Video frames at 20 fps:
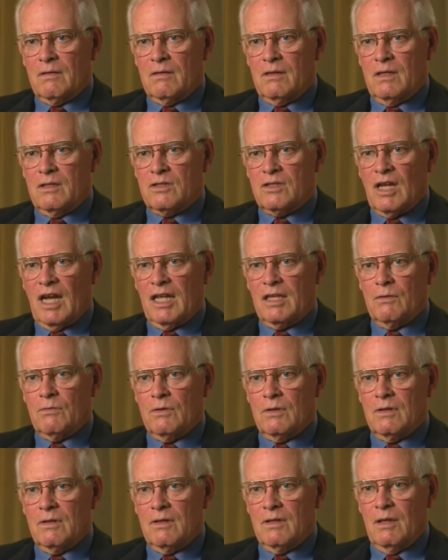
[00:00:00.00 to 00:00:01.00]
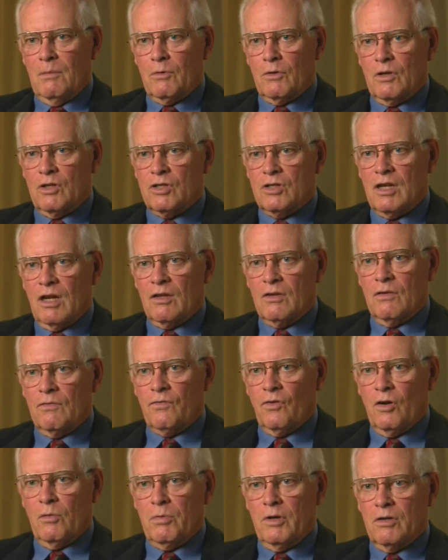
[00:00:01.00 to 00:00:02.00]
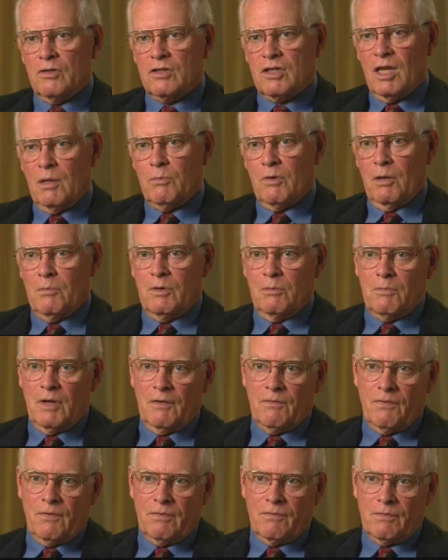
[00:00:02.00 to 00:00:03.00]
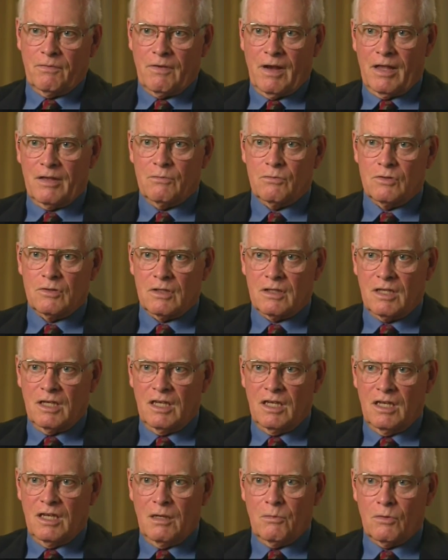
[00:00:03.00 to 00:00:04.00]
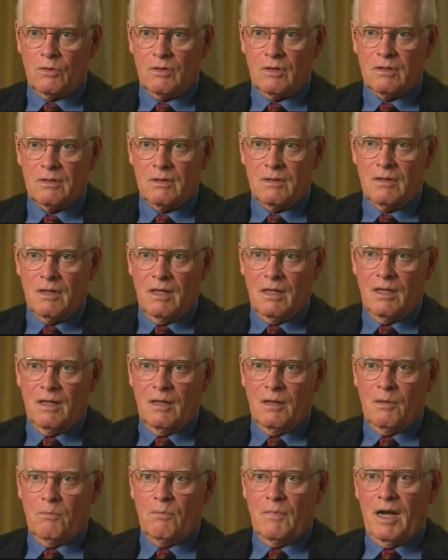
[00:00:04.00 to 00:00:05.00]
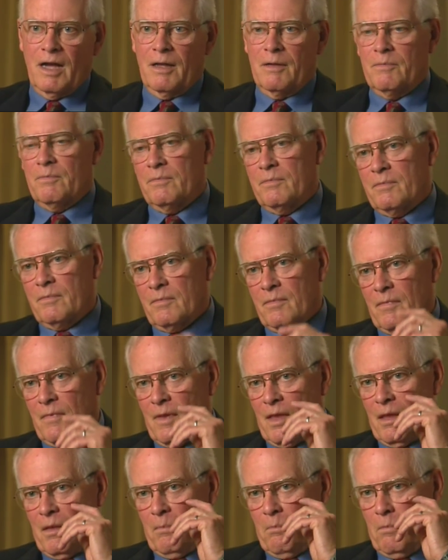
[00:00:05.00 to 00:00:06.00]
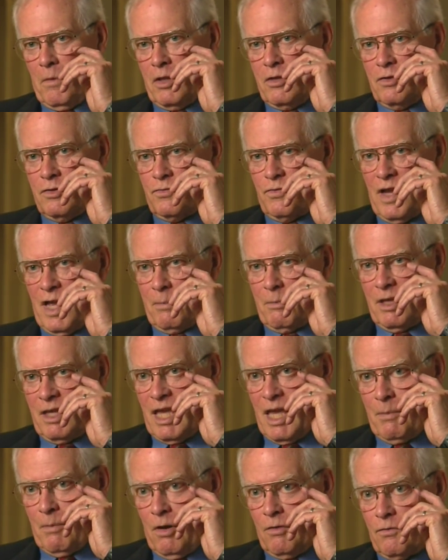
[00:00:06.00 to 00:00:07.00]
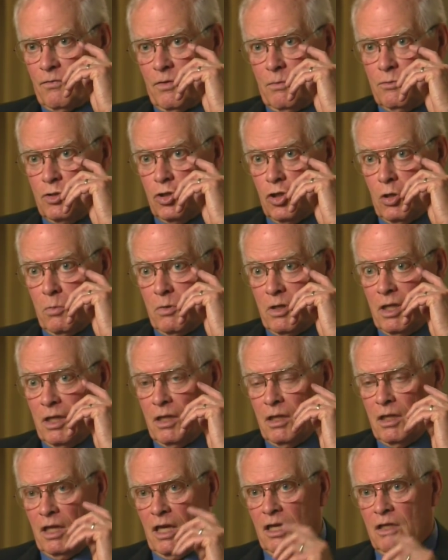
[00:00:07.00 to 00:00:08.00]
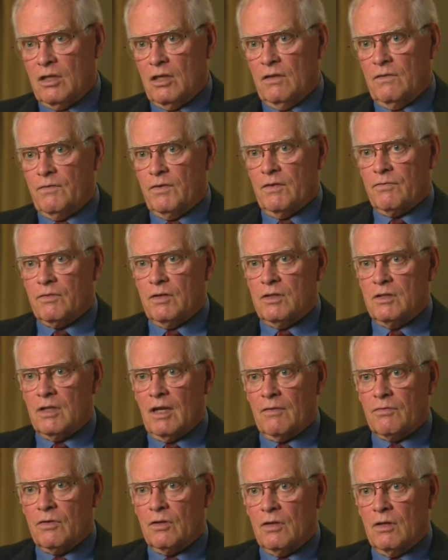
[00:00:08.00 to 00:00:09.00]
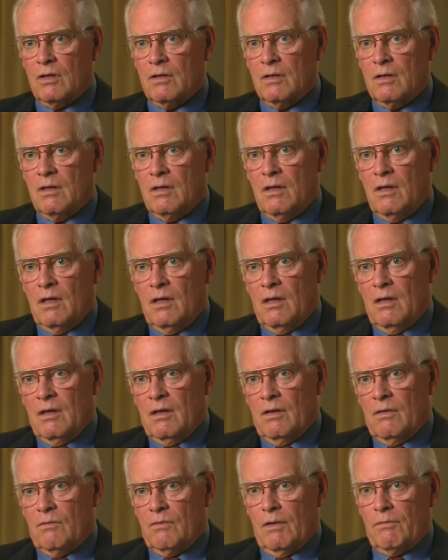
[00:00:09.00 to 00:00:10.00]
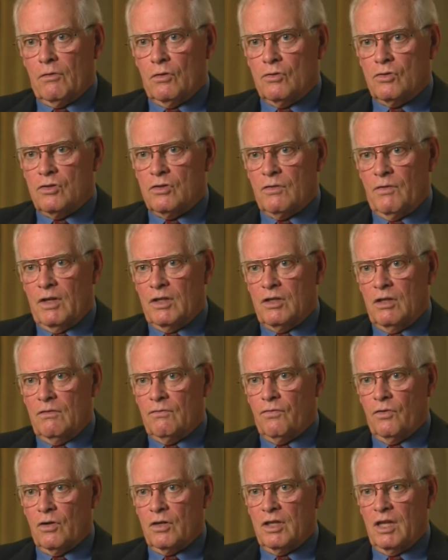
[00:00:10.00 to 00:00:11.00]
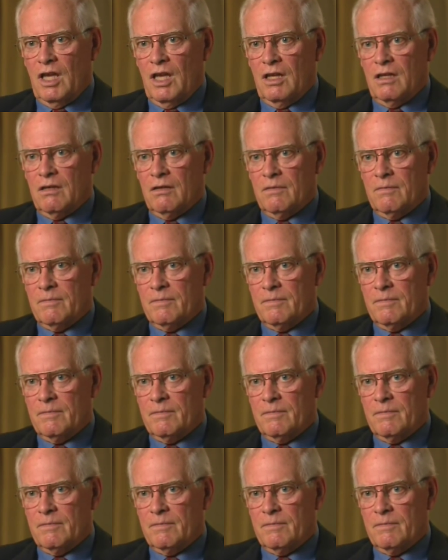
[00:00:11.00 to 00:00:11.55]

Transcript: that's tied to immigration, how their forebears came here. I mean, my father was a Canadian immigrant. My mother's family came out from Germany in the 1850s after the revolutions of 1848.